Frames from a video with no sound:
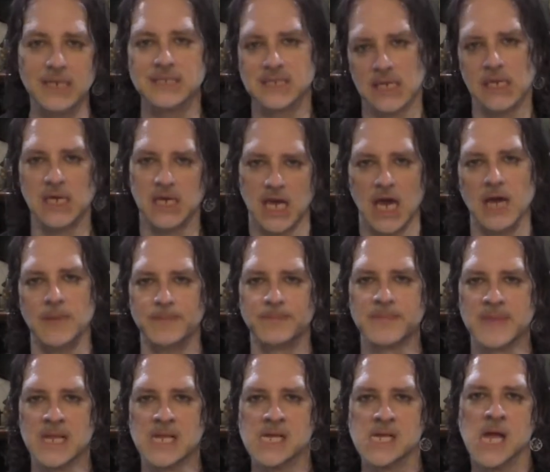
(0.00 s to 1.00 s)
It's like, yeah.
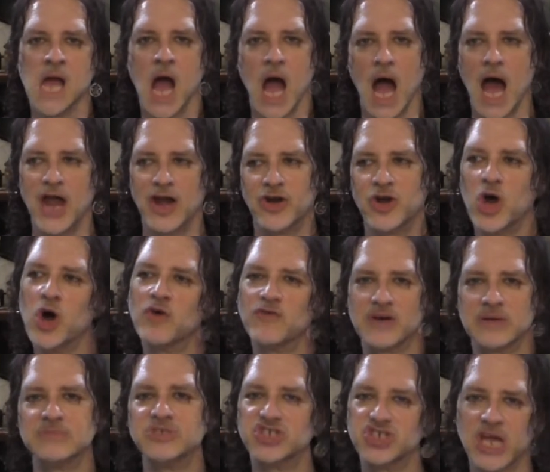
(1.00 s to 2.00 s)
I don't know if
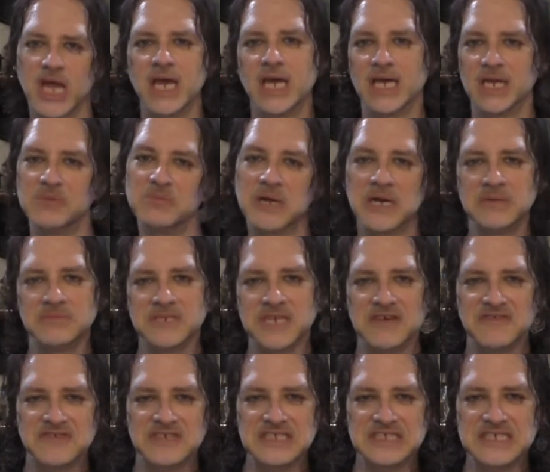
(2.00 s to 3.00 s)
I'm shaken, but I'm
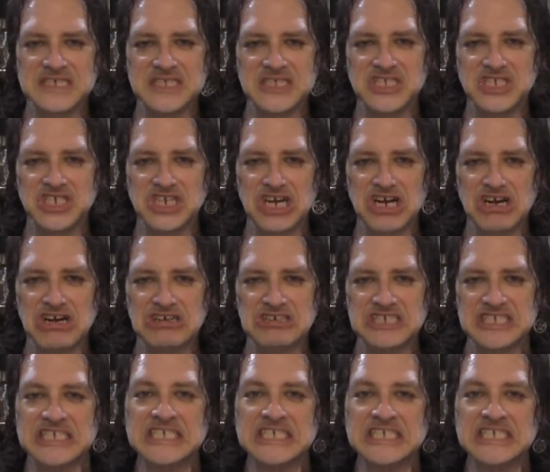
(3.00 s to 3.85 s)
definitely stirred.